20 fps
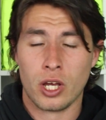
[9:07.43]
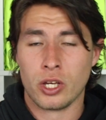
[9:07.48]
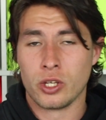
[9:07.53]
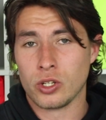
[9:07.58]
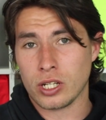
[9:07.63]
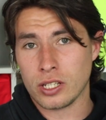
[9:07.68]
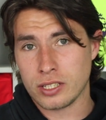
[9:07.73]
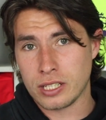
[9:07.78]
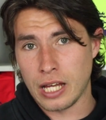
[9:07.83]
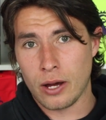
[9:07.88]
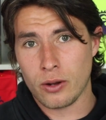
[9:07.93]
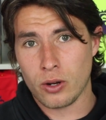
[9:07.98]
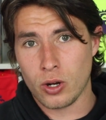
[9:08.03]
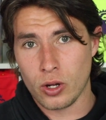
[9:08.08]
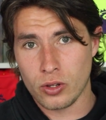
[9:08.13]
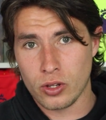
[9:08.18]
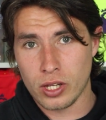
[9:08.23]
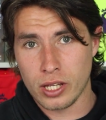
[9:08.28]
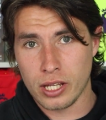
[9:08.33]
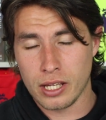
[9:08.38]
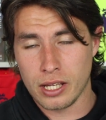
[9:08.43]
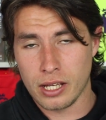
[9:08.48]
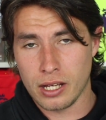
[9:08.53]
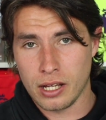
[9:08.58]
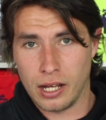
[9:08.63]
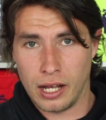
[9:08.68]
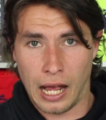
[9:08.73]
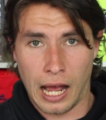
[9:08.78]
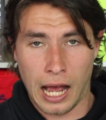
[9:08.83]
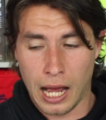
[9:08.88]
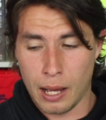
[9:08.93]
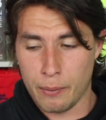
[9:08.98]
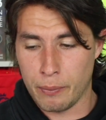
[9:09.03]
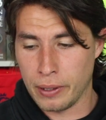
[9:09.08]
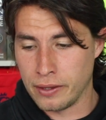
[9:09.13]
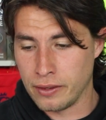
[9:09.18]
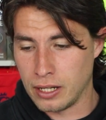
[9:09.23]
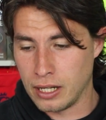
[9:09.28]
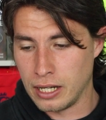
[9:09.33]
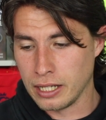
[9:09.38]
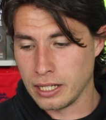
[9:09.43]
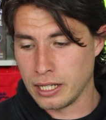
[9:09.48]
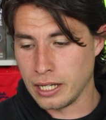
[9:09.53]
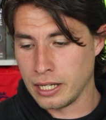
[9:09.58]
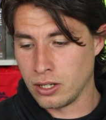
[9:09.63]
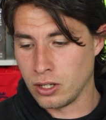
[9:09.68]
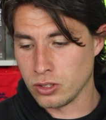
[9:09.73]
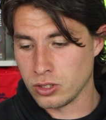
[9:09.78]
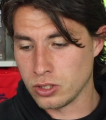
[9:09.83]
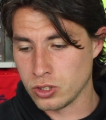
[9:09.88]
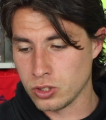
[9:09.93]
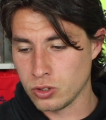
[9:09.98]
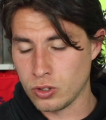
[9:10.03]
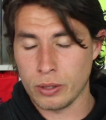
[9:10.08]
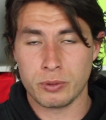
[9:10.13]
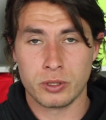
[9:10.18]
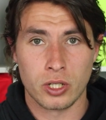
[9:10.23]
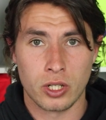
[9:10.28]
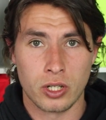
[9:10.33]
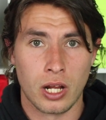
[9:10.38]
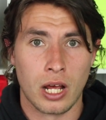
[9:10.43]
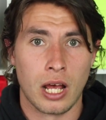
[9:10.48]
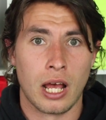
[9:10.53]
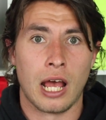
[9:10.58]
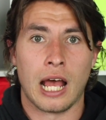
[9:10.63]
you can download the app in the link in our description,